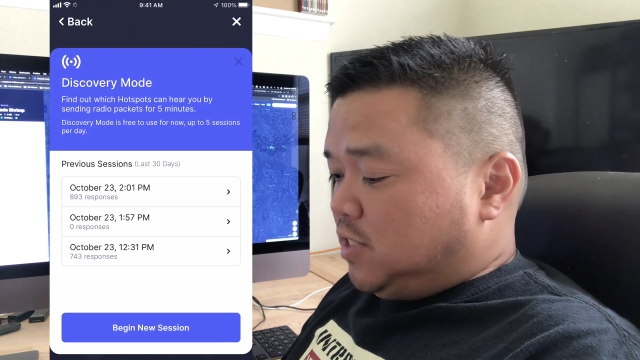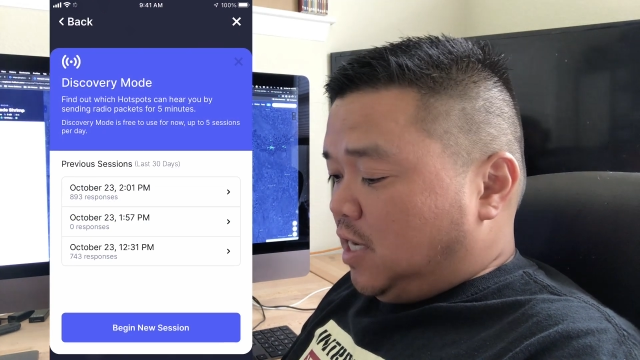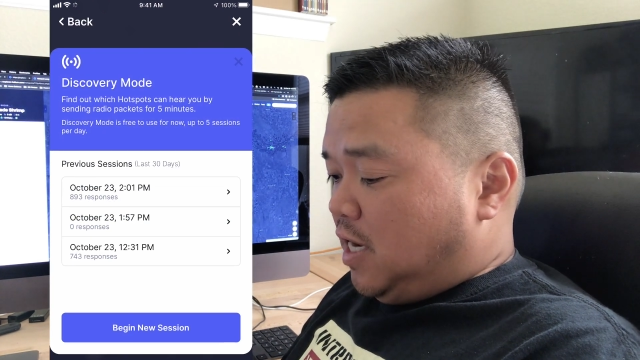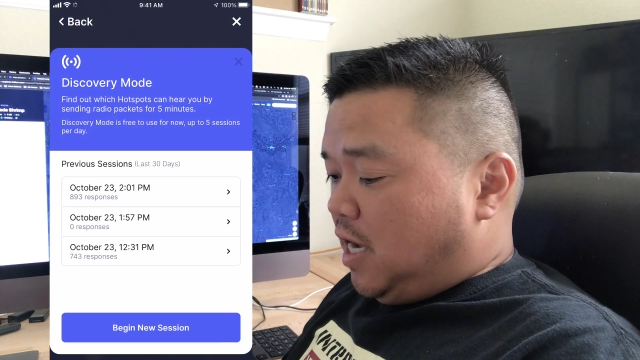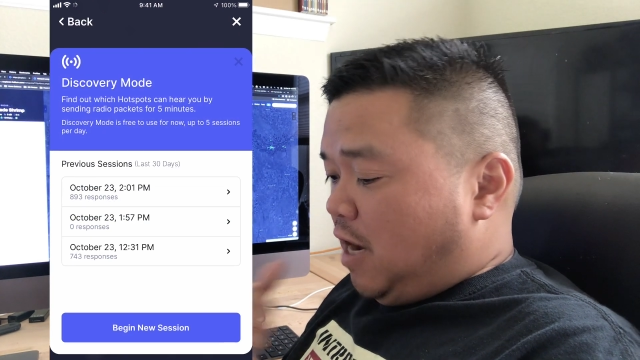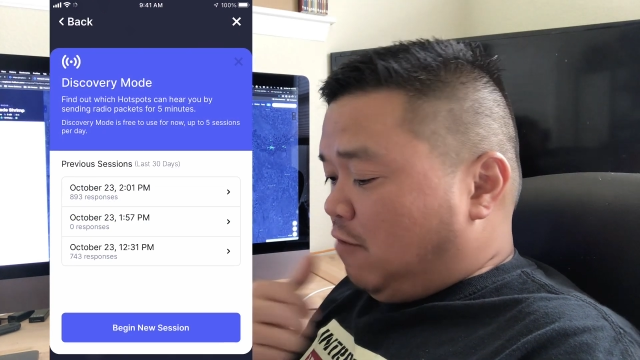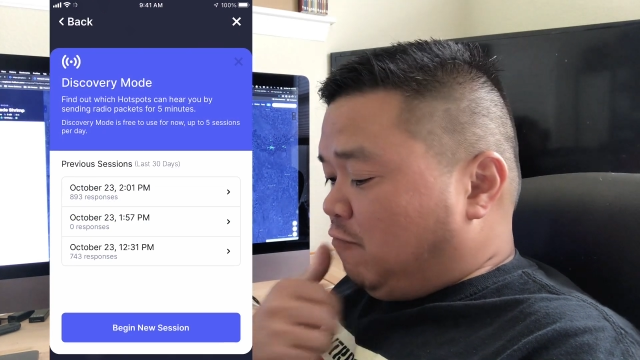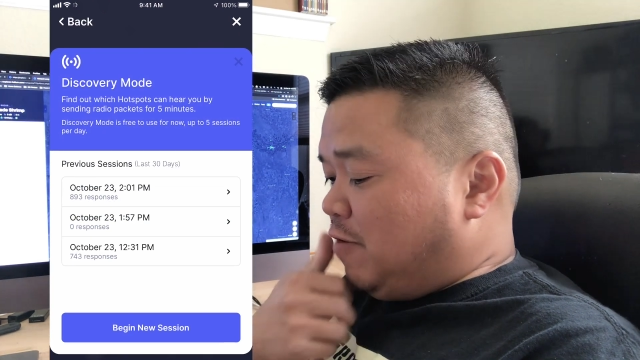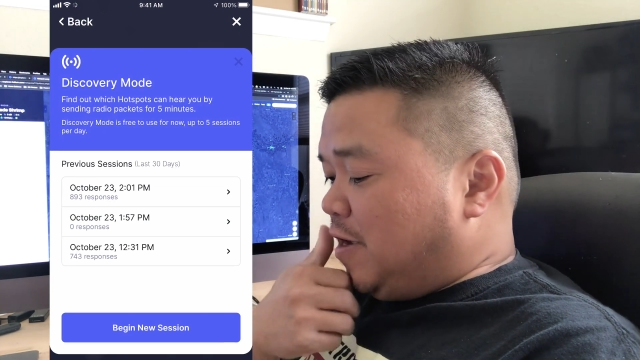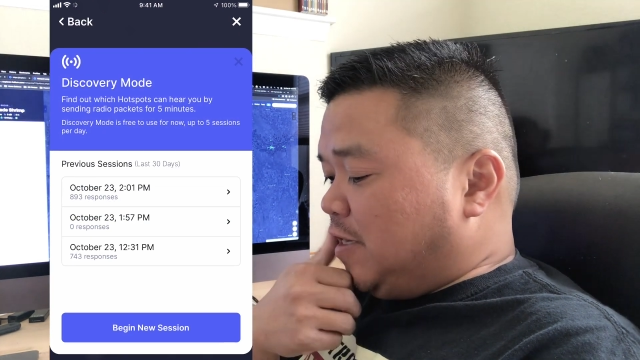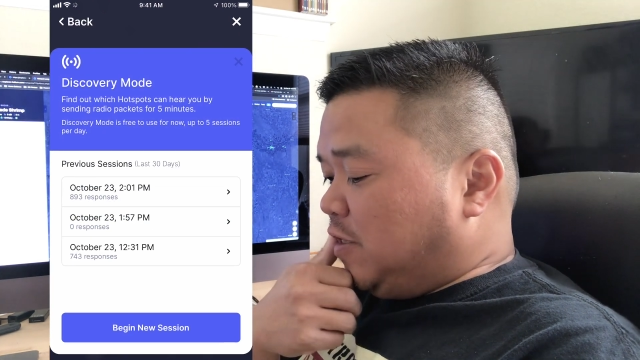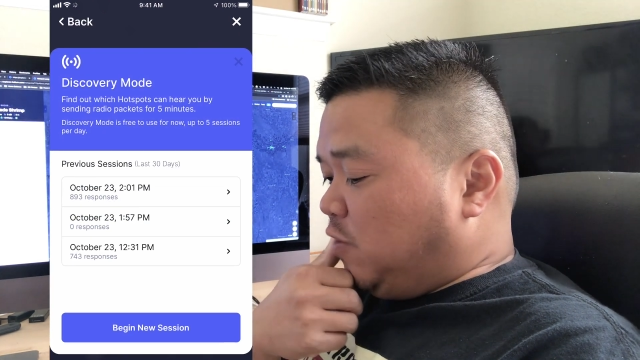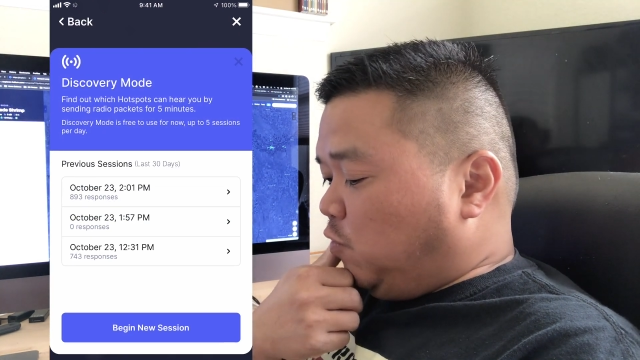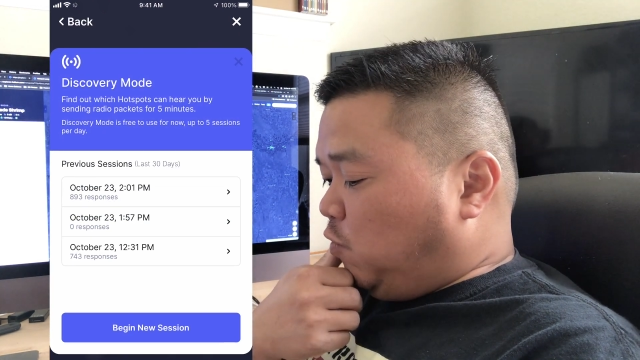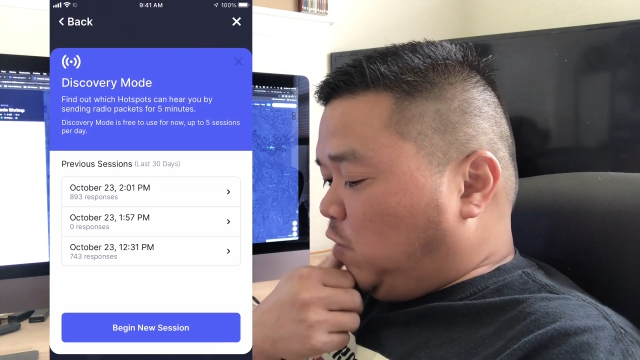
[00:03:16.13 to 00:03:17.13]
Uh, I ran
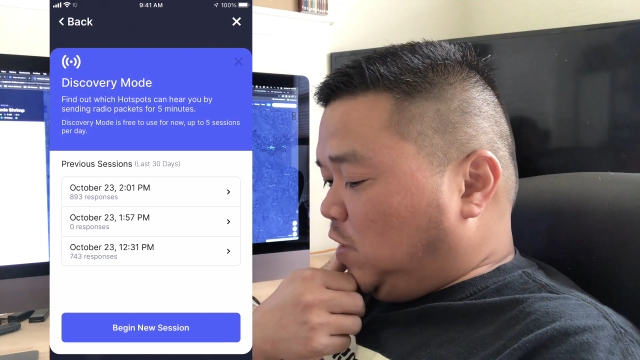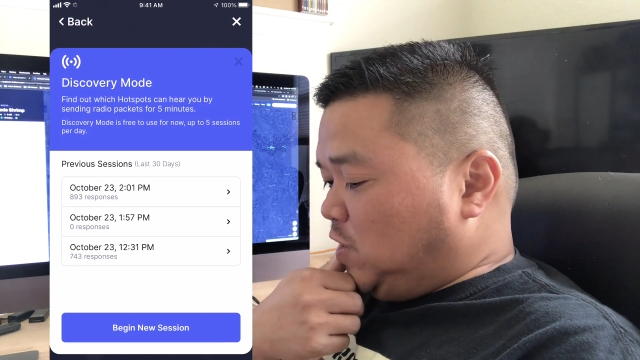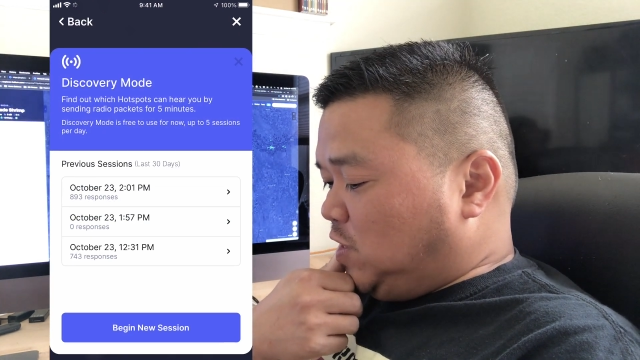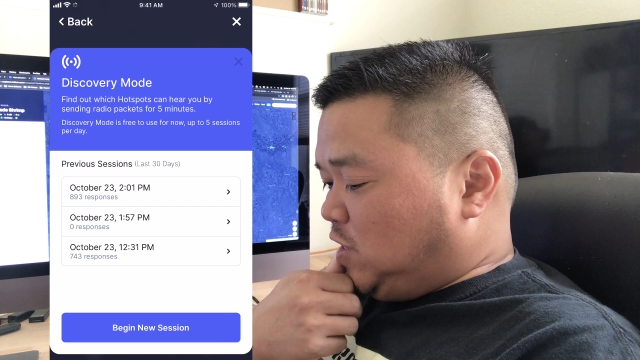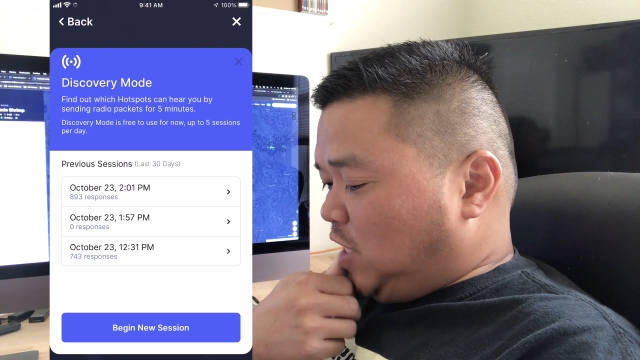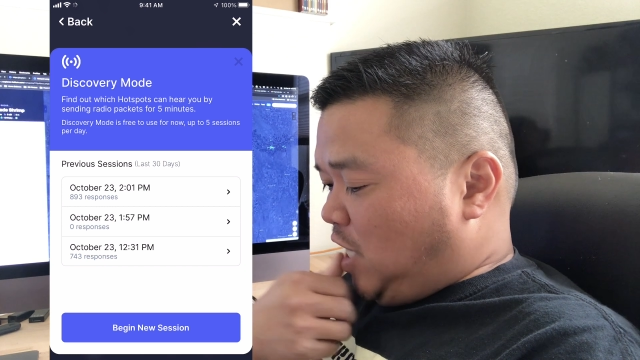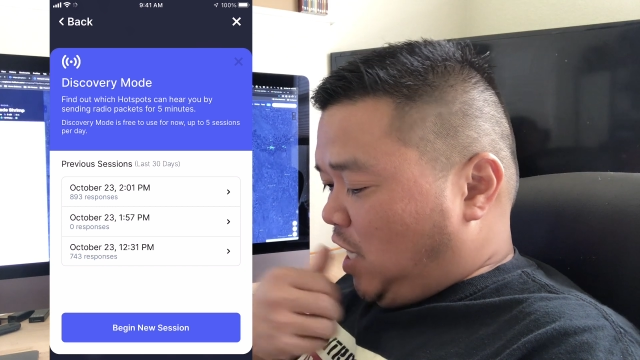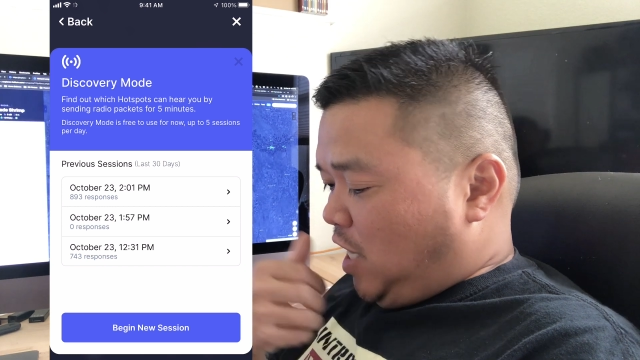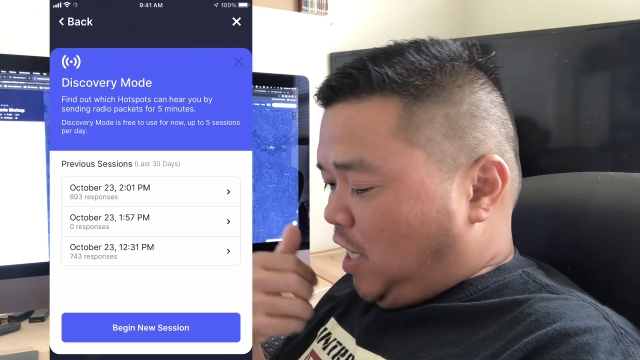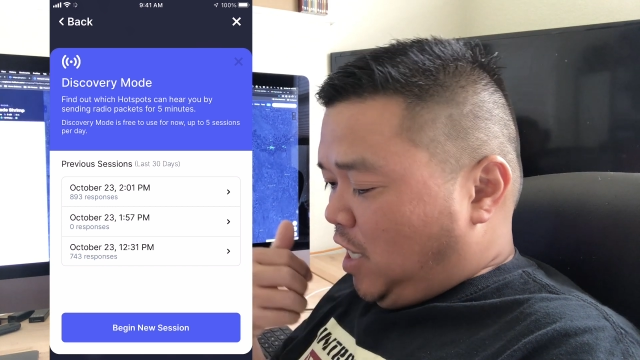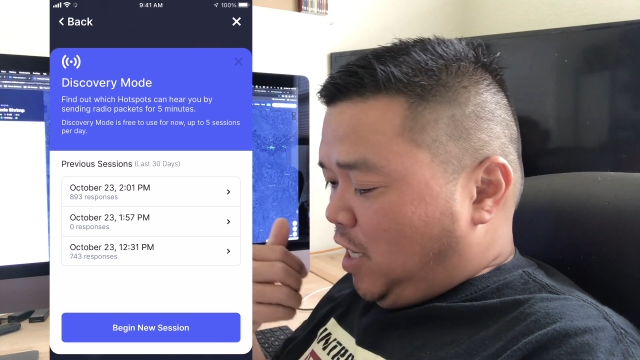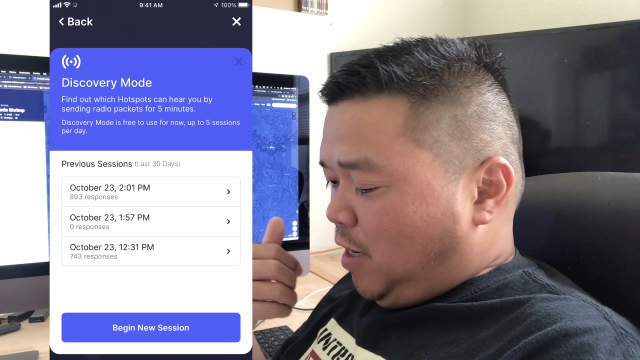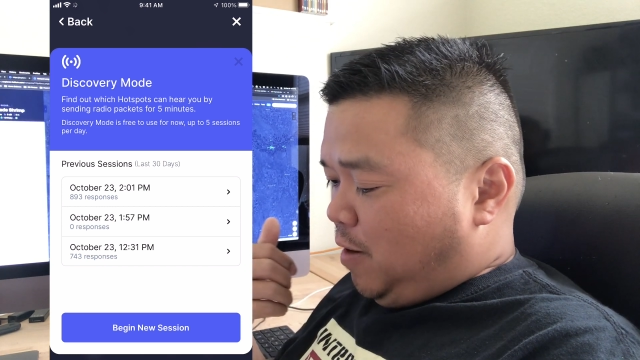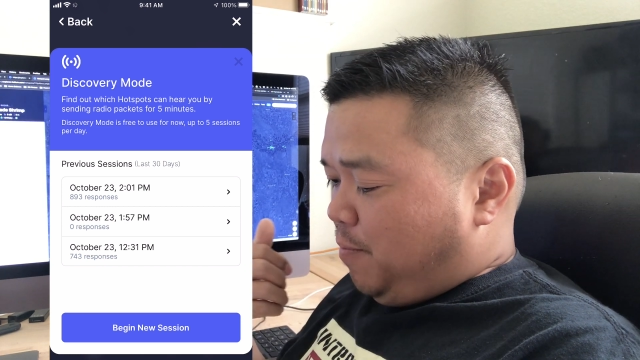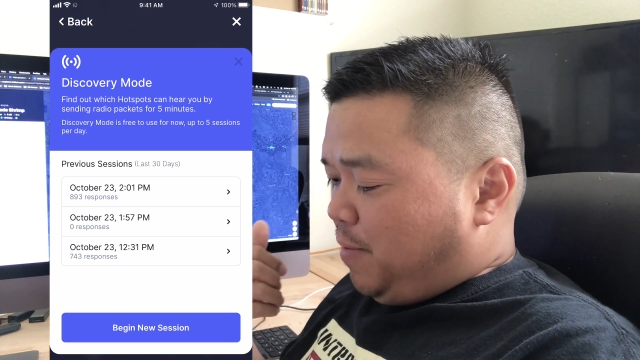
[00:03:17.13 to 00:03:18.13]
it once uh,